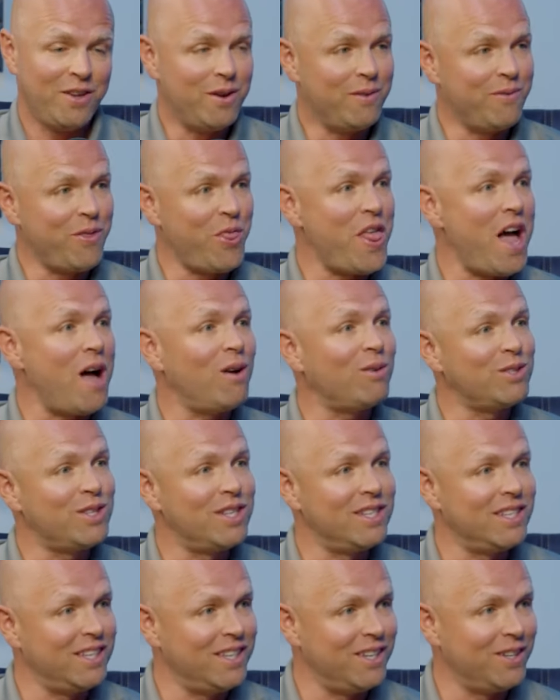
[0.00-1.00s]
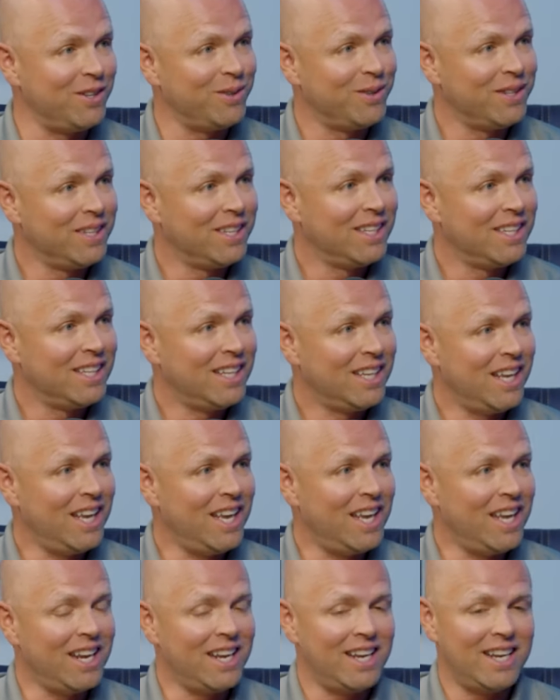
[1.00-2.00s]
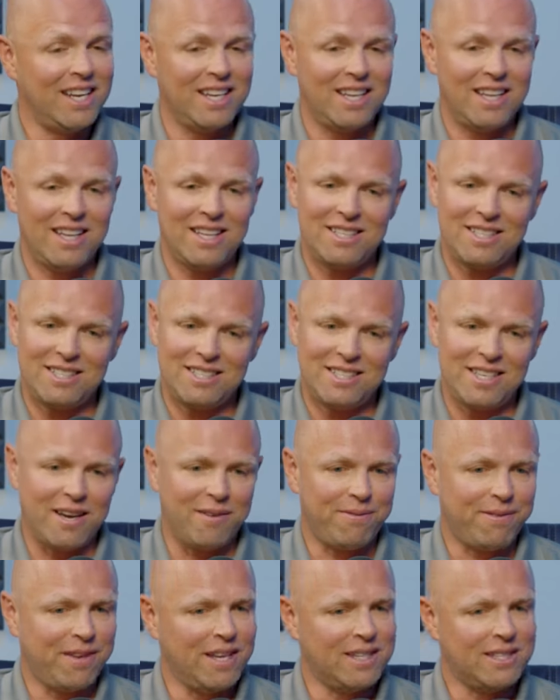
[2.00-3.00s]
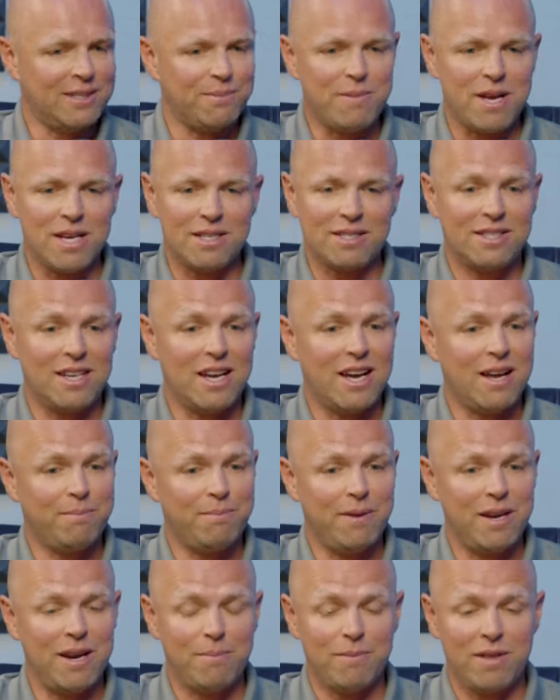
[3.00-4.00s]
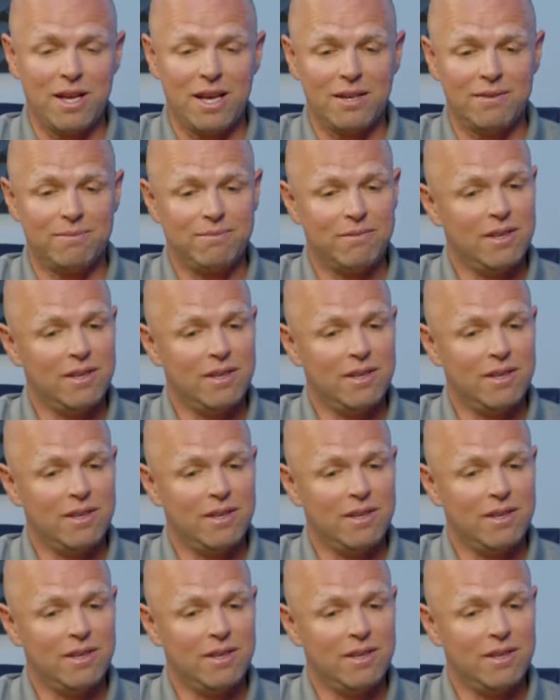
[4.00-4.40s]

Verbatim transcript: you have a 1,000 to do. Yeah. And stuff gets messed up. And I'm like,